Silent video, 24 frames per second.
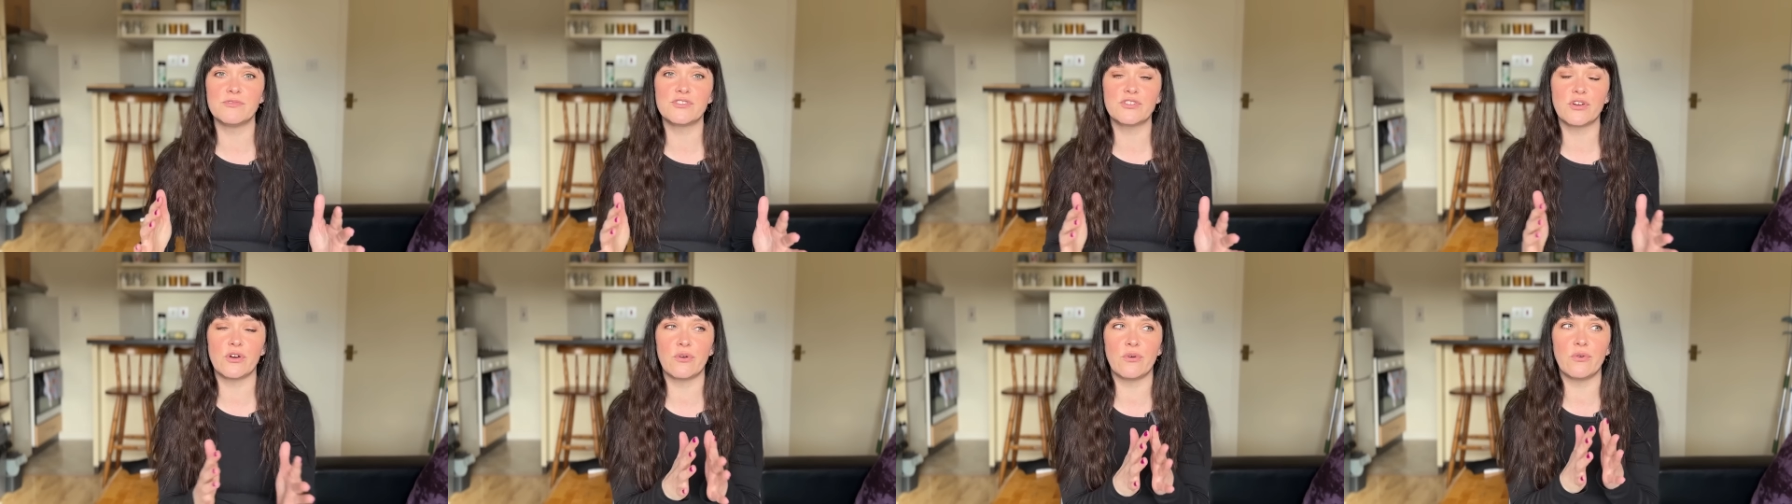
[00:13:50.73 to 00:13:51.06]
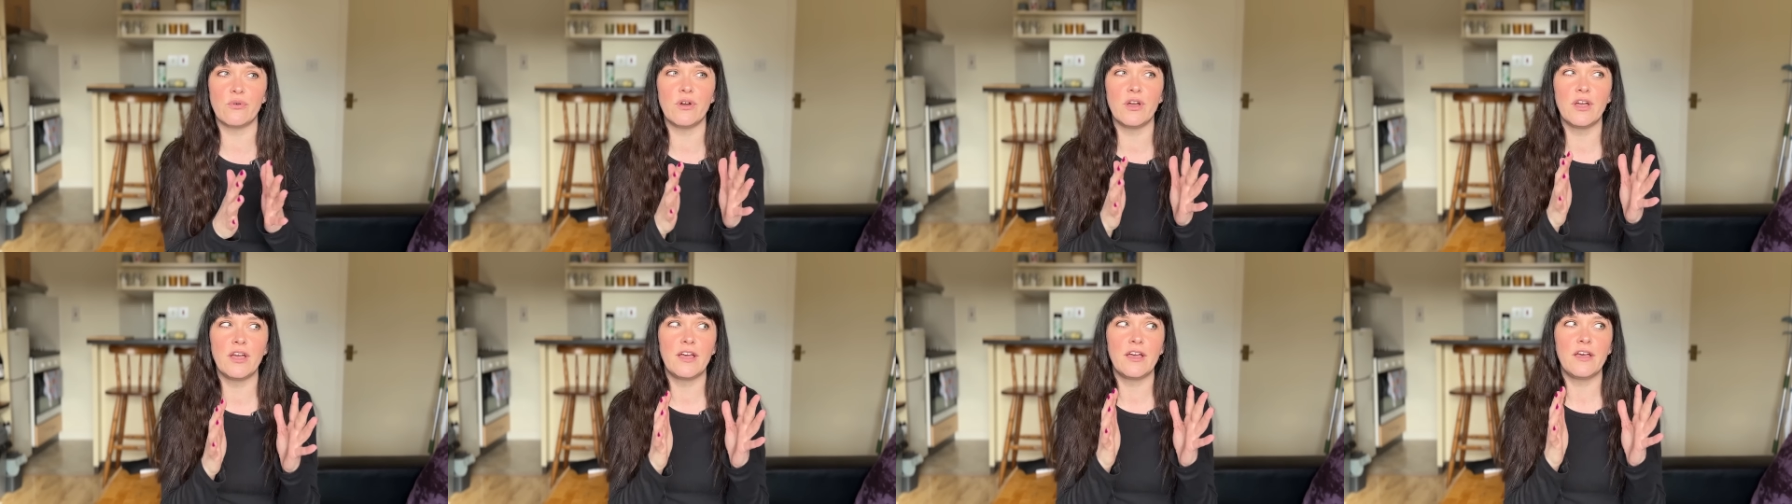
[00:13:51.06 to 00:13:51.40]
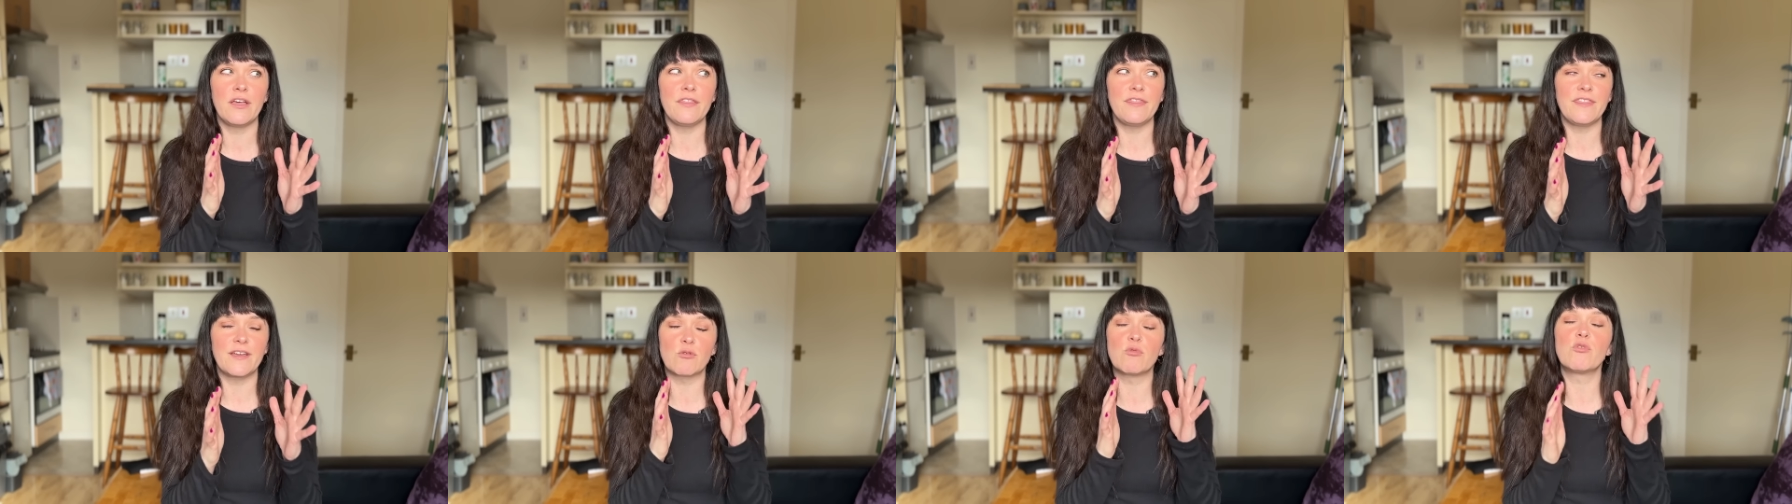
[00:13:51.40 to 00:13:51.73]
So
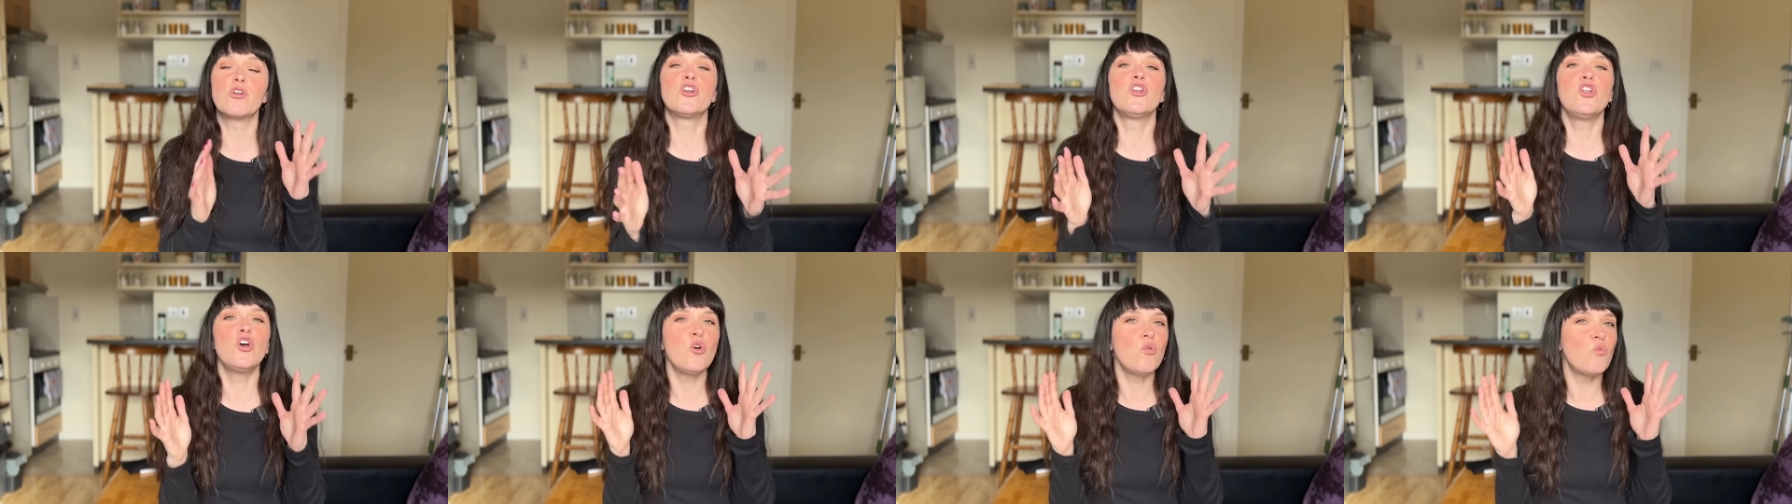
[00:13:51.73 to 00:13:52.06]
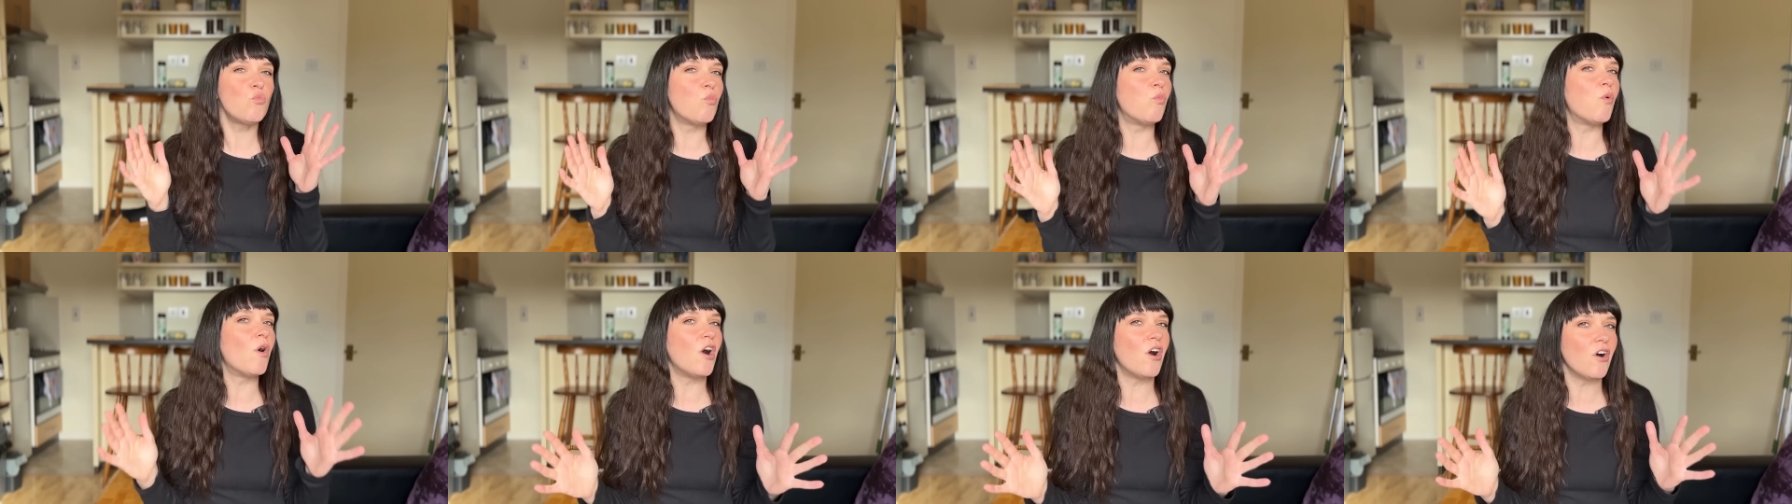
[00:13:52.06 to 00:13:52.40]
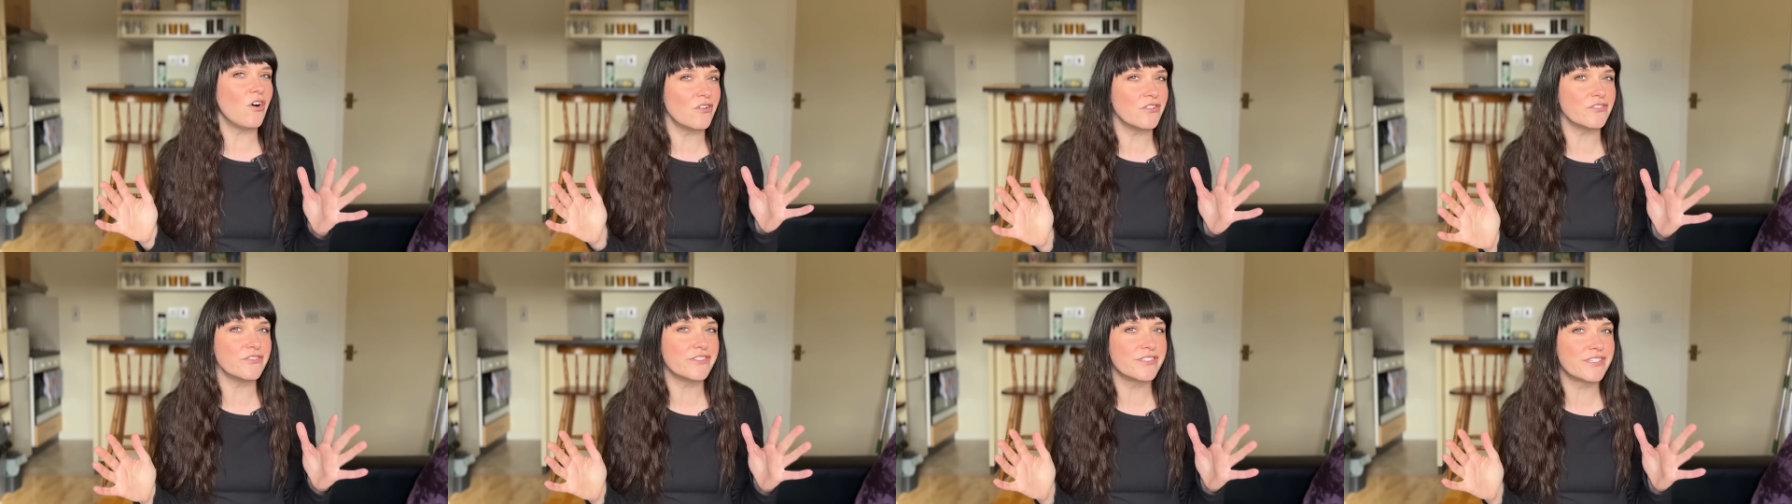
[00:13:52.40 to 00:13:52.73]
there were no
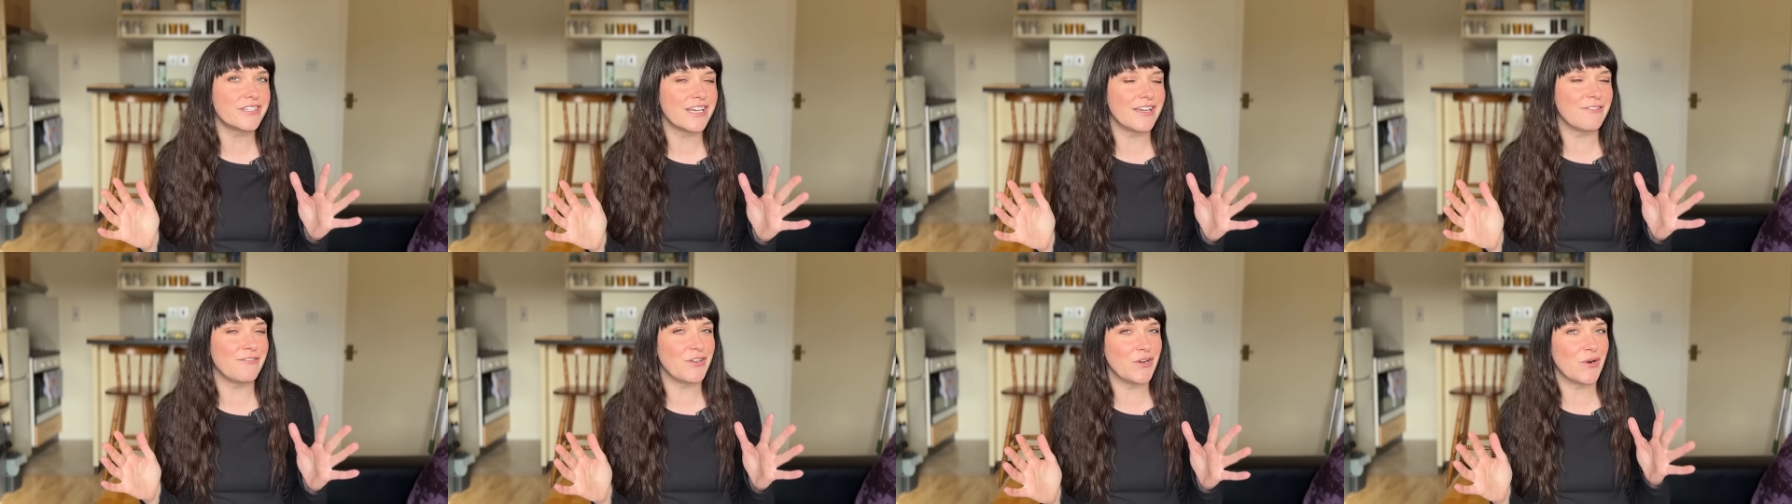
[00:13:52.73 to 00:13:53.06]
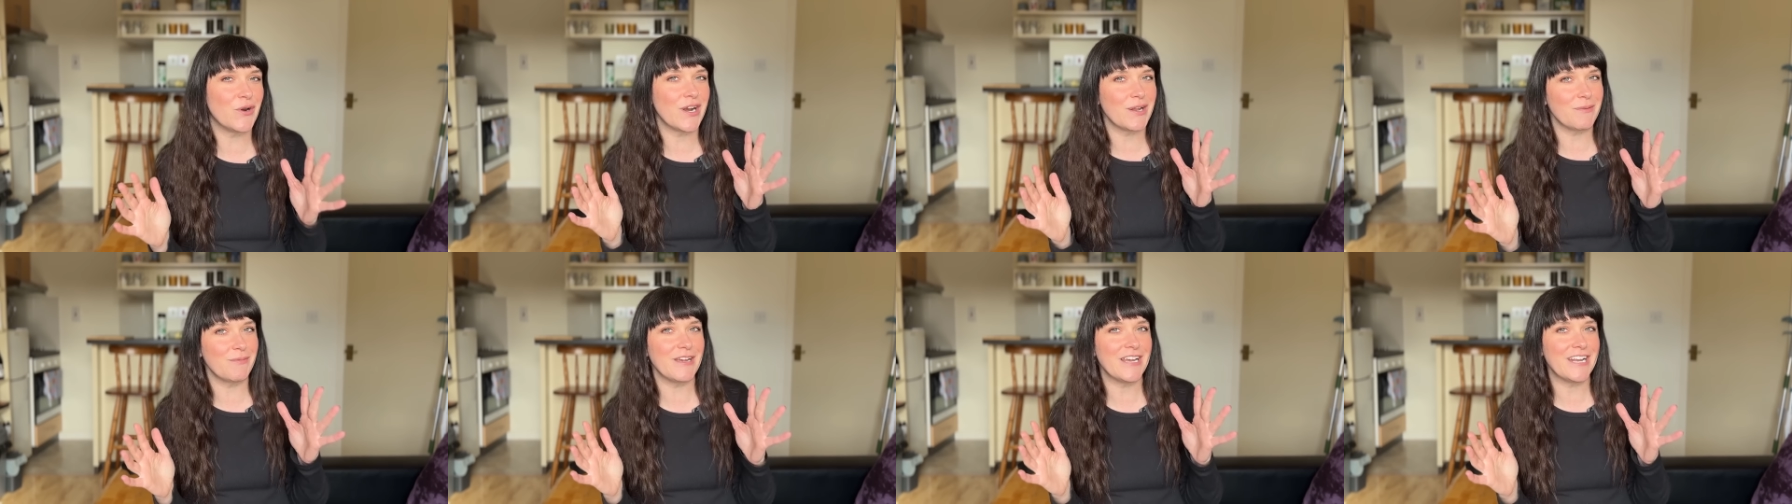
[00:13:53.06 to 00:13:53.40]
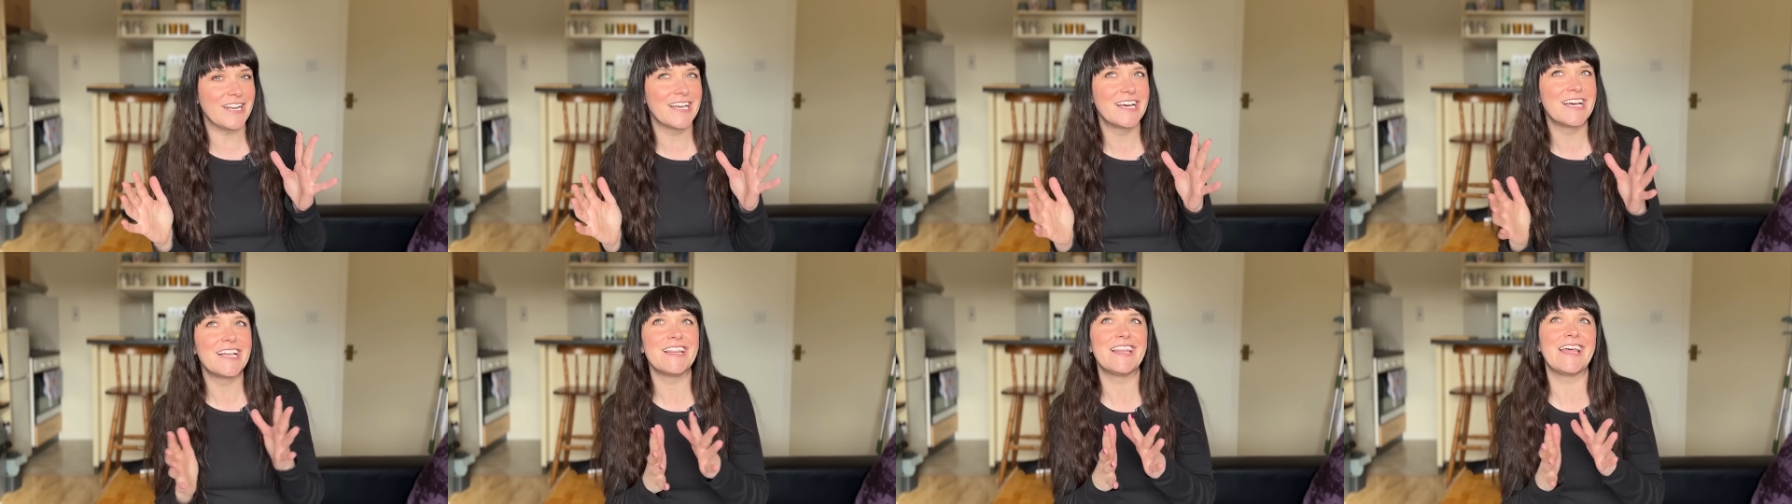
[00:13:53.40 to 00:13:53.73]
walls, if you know what I mean.